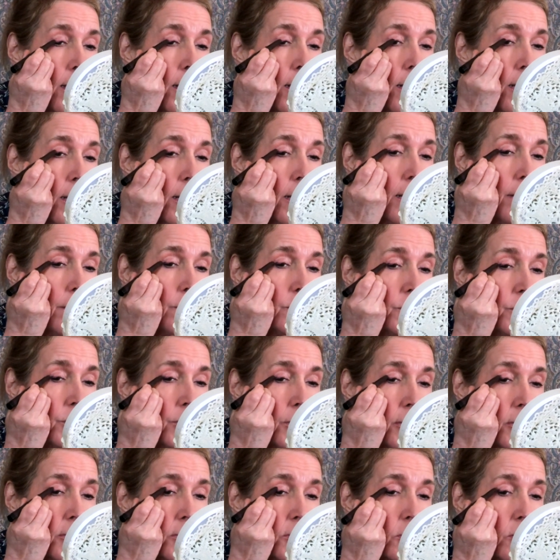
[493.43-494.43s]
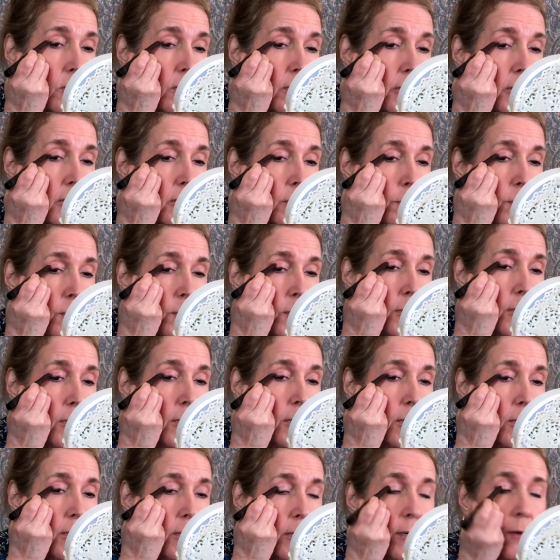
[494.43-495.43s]
I am just going to put
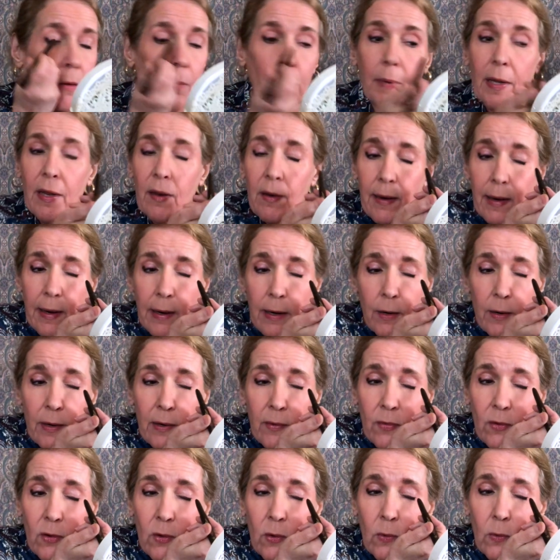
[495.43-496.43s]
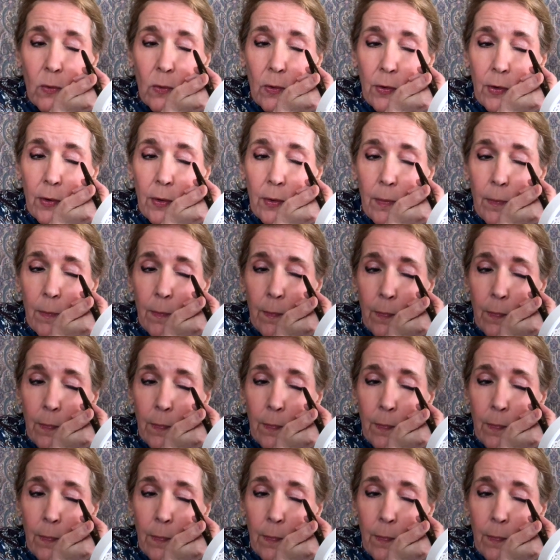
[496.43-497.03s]
a little bit here in the corner.